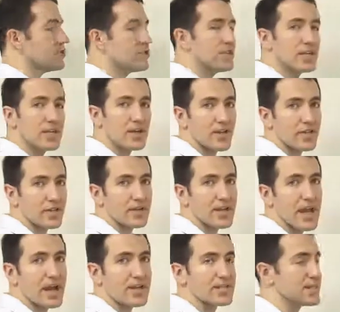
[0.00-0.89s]
cheating on their
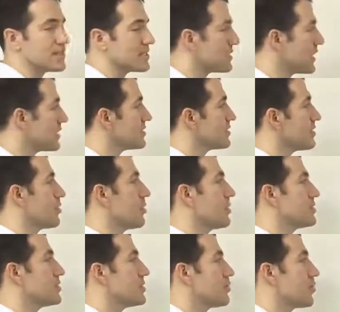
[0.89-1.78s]
taxes? That's the
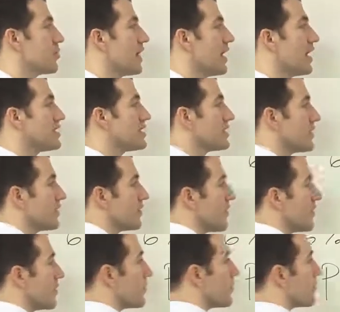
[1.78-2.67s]
question we're asking,
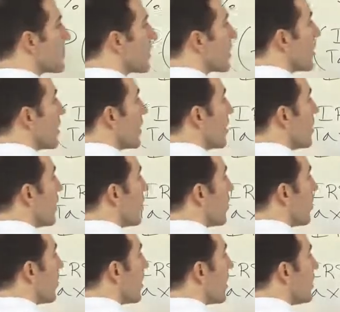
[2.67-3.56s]
right?
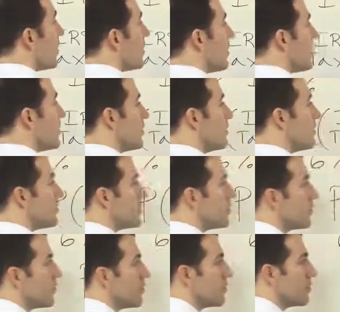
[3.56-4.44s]
Well, if you're using
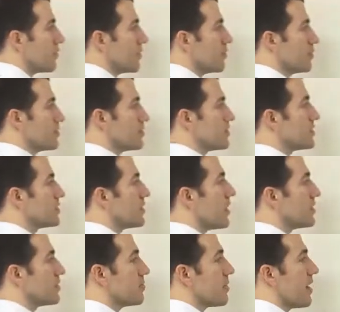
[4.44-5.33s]
the formula that we just
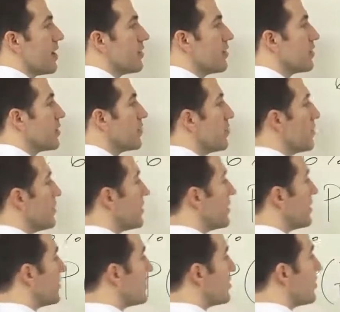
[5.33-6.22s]
talked about, you're going to put
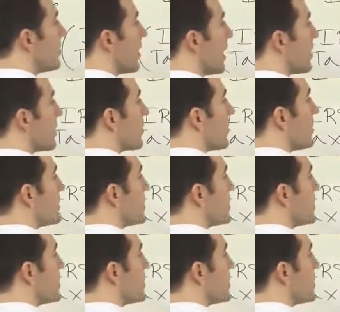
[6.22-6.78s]
these two categories